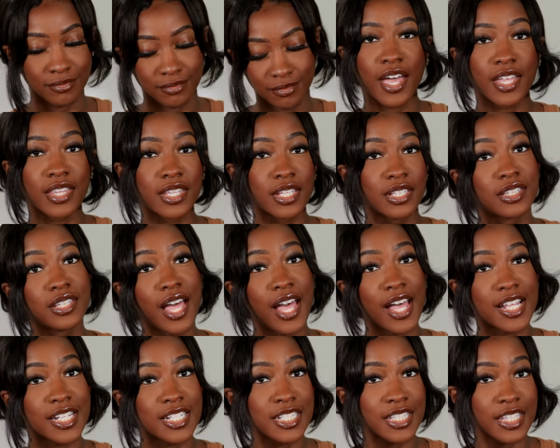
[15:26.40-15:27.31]
and the
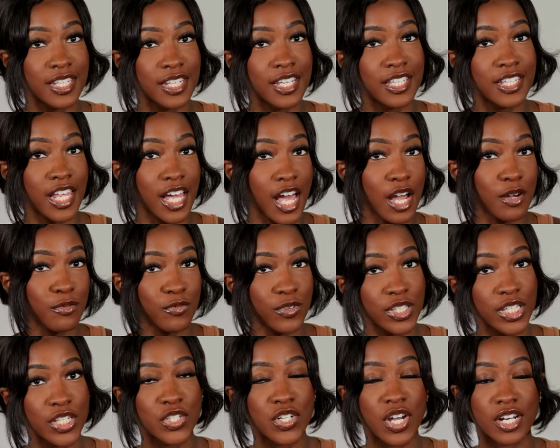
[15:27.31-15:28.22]
last thing, like I'm
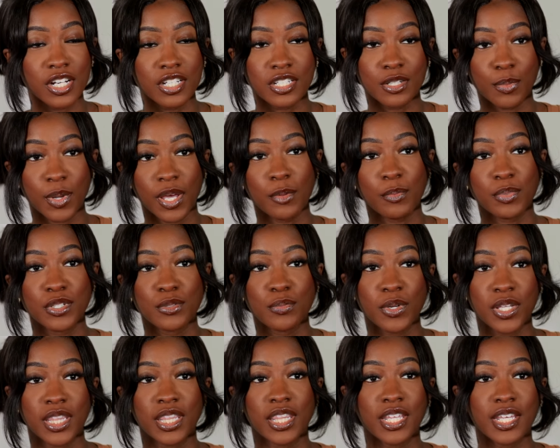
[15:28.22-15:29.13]
really trying to debate
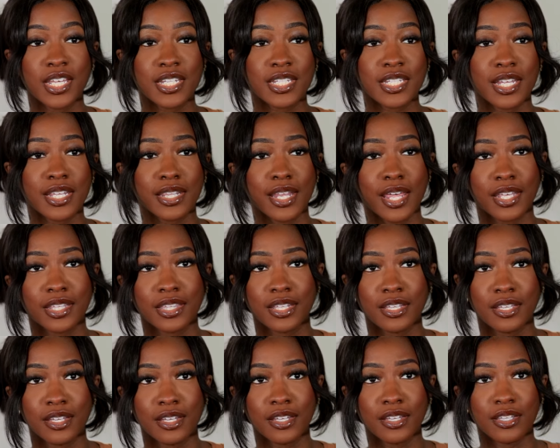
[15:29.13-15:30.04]
between this and like
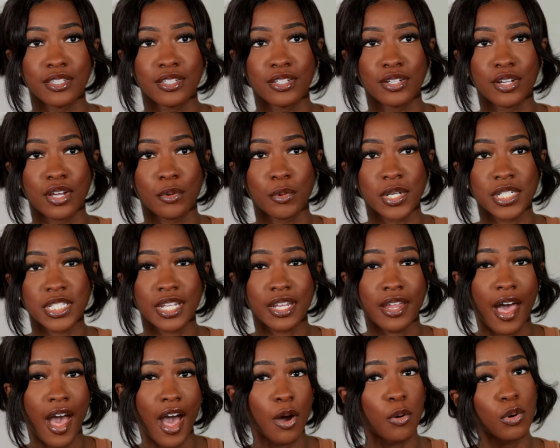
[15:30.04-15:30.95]
the, you know, what is
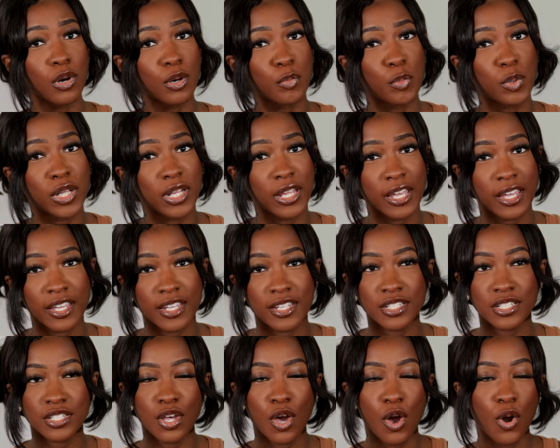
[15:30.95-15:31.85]
it? Our
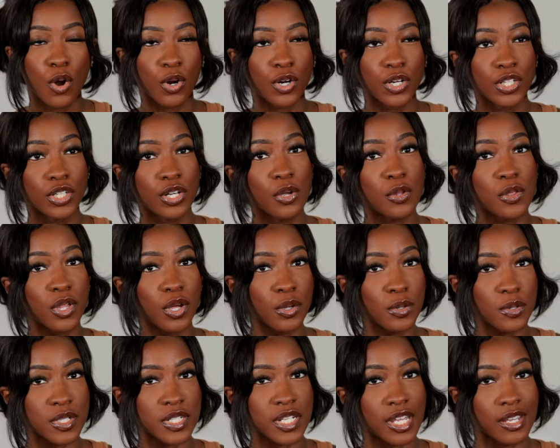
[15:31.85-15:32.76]
Place, or you know,
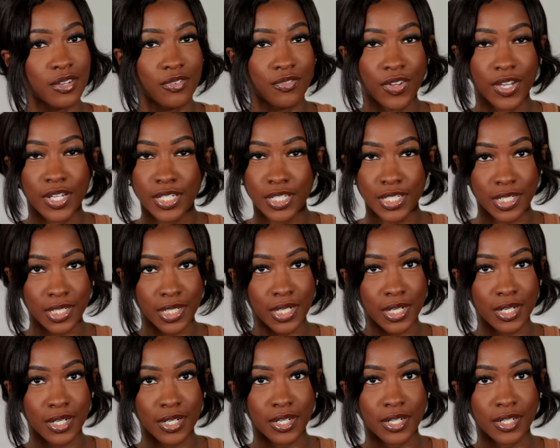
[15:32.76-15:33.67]
those like
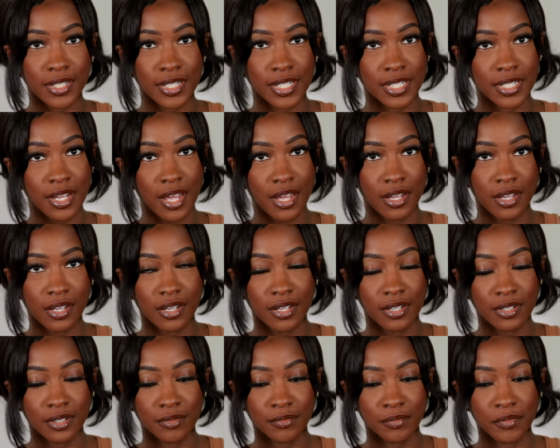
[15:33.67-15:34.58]
fancier uh,
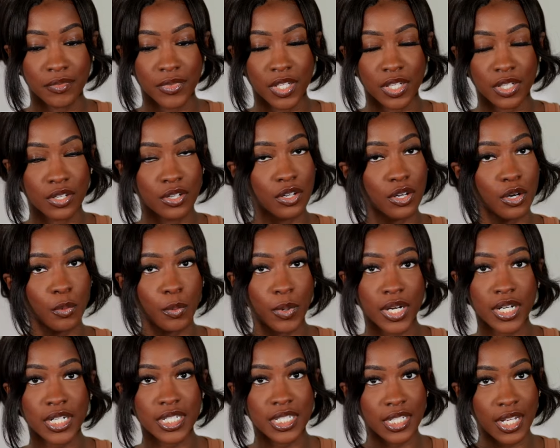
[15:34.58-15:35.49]

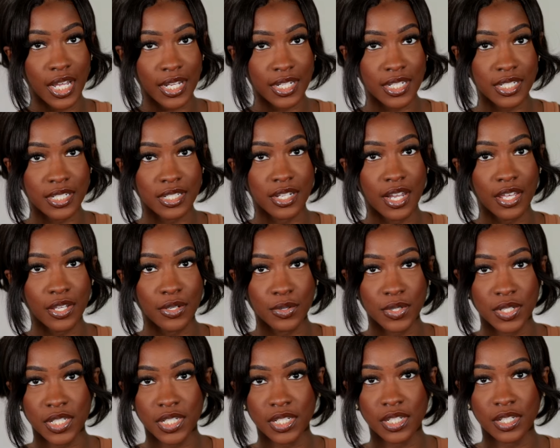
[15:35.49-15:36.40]
cookware sets that you
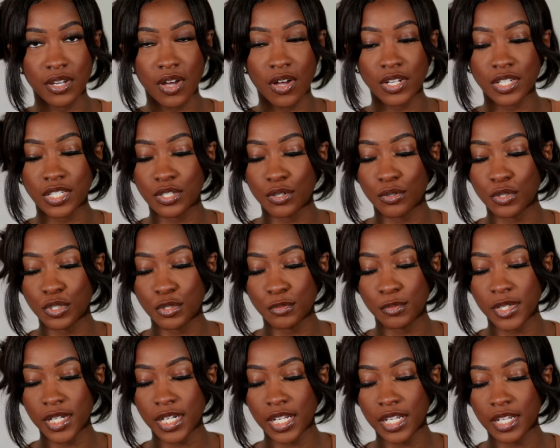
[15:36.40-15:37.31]
see on social
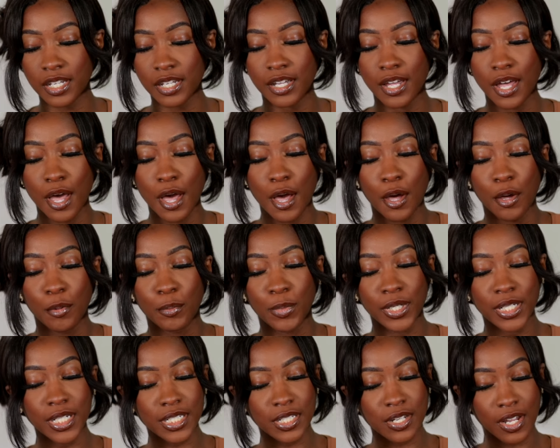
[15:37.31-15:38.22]
media.
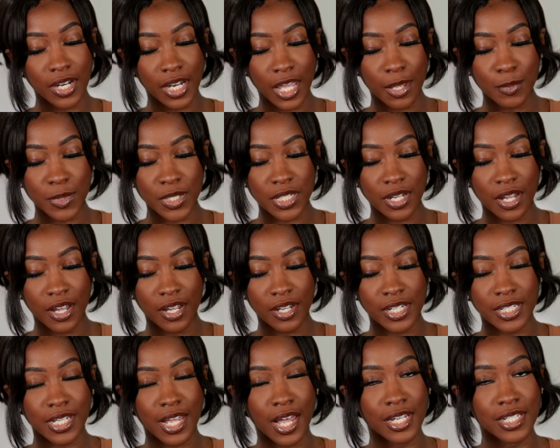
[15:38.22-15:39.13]
But this is on Amazon,
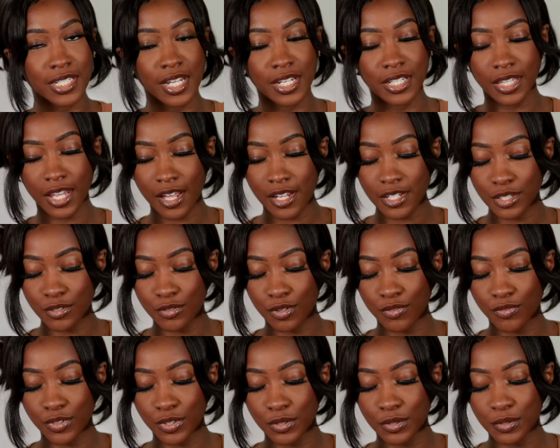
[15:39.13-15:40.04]
it's got ten thousand
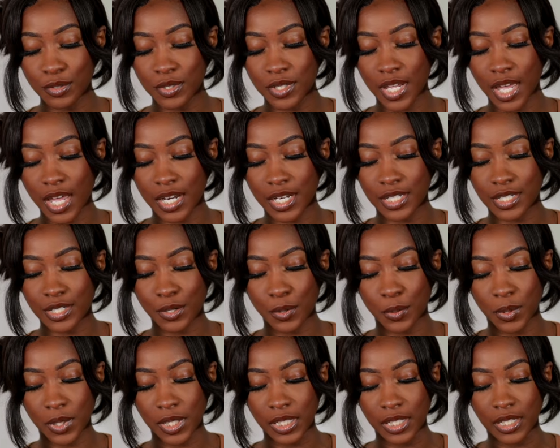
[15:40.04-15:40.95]
reviews and it's
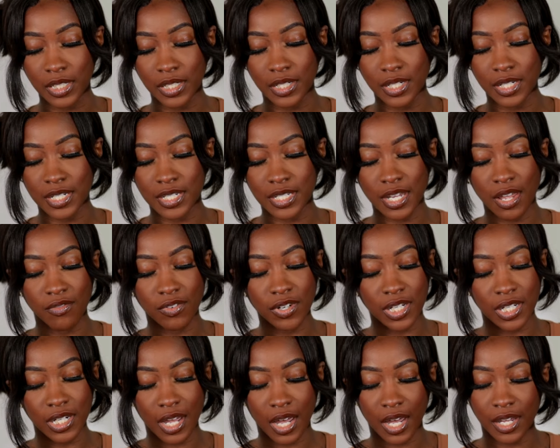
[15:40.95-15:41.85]
only
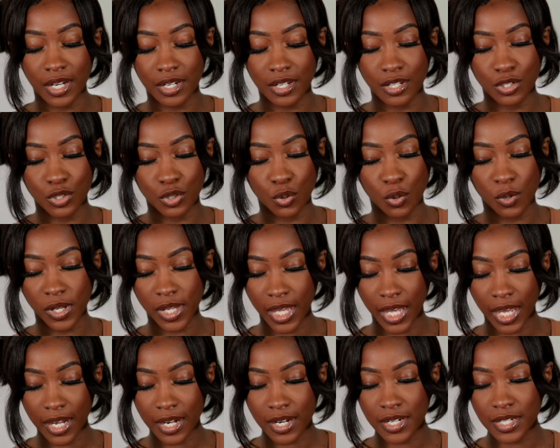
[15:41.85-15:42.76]
seventy-nine doll
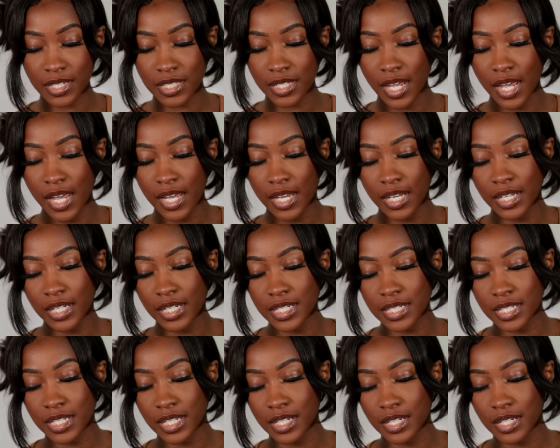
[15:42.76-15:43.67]
hairs. It
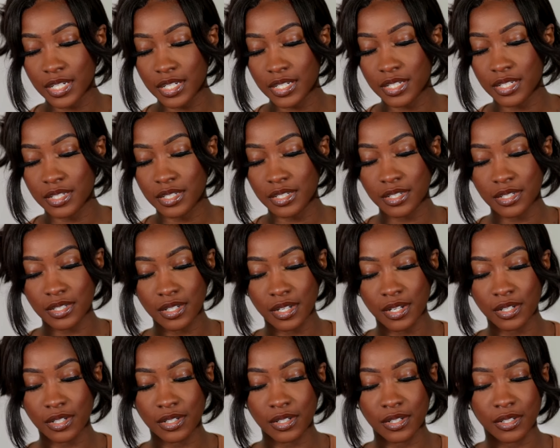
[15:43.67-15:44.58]
is this
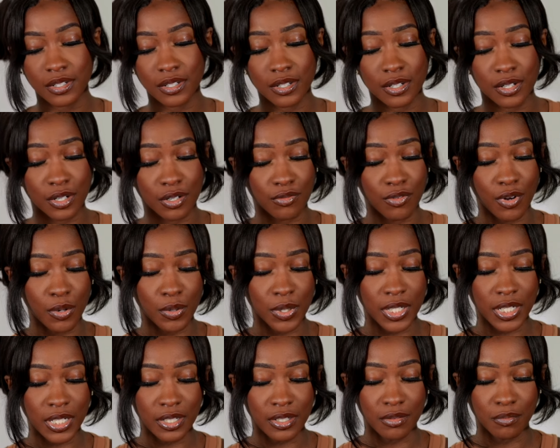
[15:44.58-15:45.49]

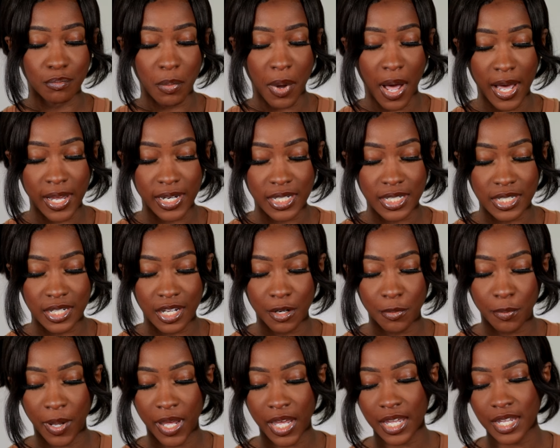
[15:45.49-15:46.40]
Caroti pots
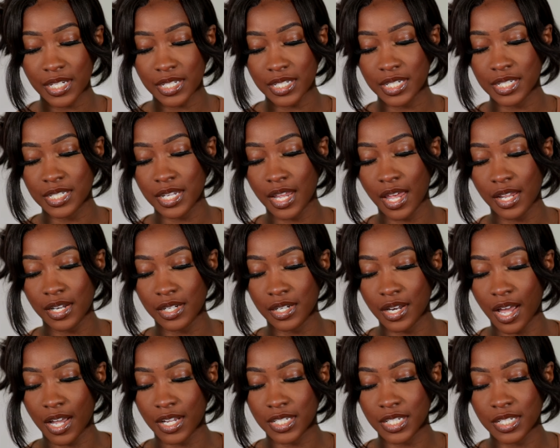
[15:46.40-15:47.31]
and pans set,
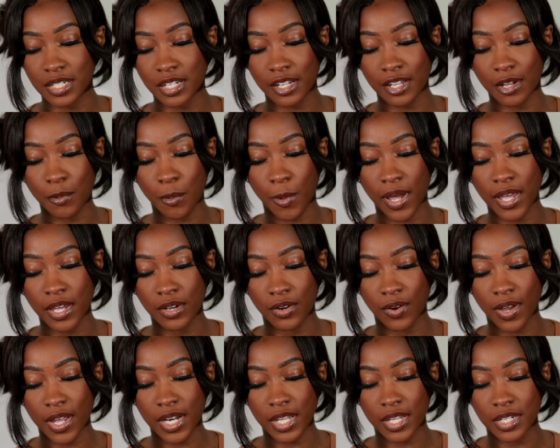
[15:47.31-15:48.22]
nonstick, white
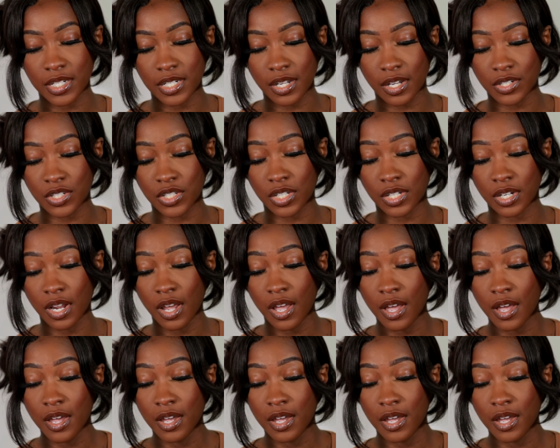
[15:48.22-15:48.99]
granite induction